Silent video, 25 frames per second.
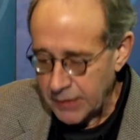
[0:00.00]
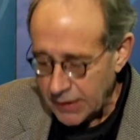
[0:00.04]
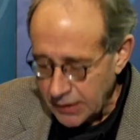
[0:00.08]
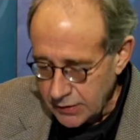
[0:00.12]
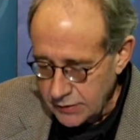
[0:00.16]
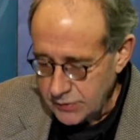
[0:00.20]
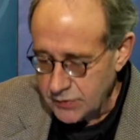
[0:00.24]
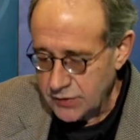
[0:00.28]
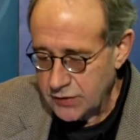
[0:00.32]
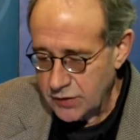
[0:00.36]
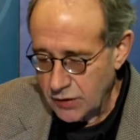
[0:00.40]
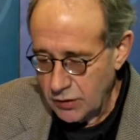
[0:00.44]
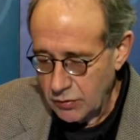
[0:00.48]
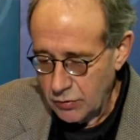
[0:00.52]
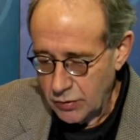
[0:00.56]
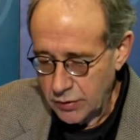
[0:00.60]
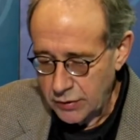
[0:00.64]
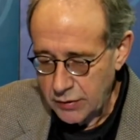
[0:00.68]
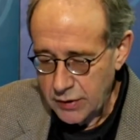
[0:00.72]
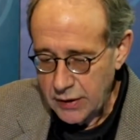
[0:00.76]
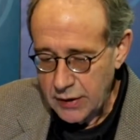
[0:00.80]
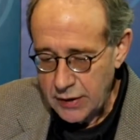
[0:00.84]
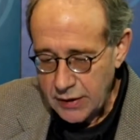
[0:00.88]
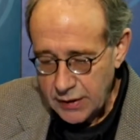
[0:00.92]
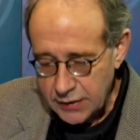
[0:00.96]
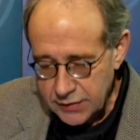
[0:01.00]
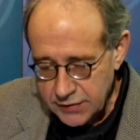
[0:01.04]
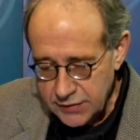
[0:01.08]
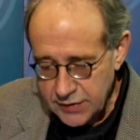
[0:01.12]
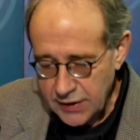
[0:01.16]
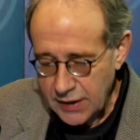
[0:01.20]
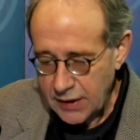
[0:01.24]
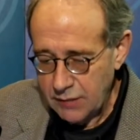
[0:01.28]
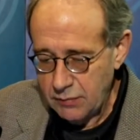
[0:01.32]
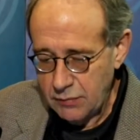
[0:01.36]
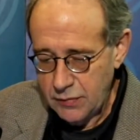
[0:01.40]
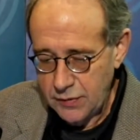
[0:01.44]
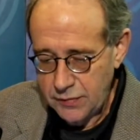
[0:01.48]
and so on.
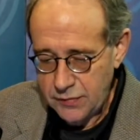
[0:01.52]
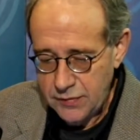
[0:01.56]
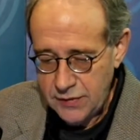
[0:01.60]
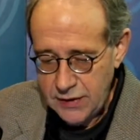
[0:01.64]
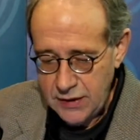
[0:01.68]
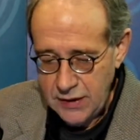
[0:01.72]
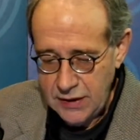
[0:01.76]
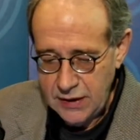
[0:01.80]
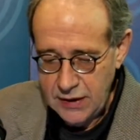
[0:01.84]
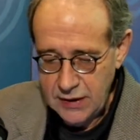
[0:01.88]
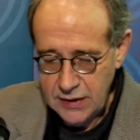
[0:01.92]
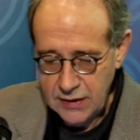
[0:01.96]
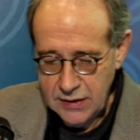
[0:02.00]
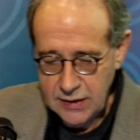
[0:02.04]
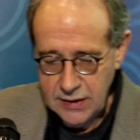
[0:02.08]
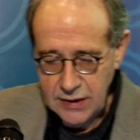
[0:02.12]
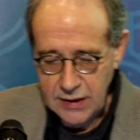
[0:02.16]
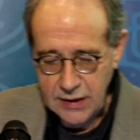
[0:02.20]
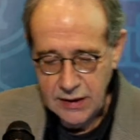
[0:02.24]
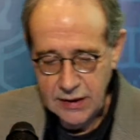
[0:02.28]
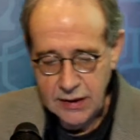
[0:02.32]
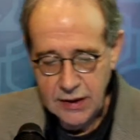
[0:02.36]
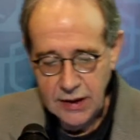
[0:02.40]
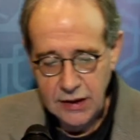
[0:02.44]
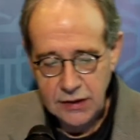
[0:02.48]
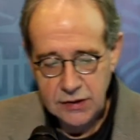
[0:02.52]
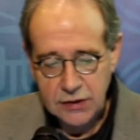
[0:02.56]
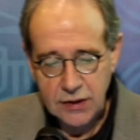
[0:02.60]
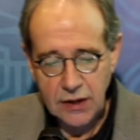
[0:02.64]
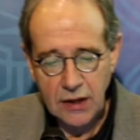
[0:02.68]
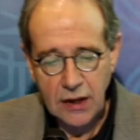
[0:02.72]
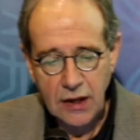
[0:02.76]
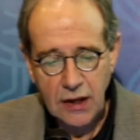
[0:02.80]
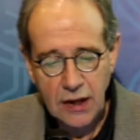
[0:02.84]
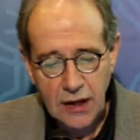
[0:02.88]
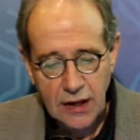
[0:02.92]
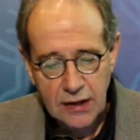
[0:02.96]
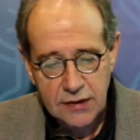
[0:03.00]
Same with the engaging
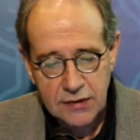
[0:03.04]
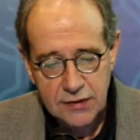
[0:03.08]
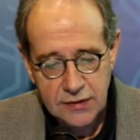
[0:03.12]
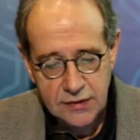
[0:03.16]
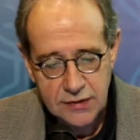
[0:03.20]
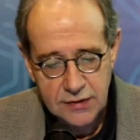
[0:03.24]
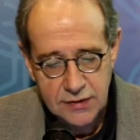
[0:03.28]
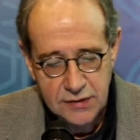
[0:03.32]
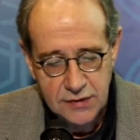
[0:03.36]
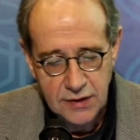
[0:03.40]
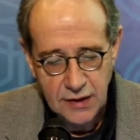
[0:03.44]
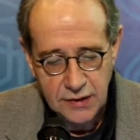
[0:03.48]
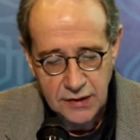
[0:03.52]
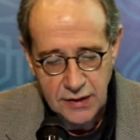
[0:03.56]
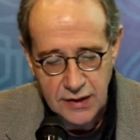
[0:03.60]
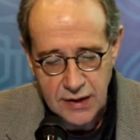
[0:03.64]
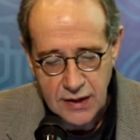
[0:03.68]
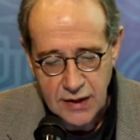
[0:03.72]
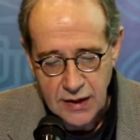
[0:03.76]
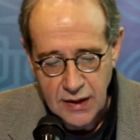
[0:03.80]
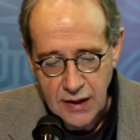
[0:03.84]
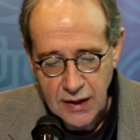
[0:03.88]
in lesson study.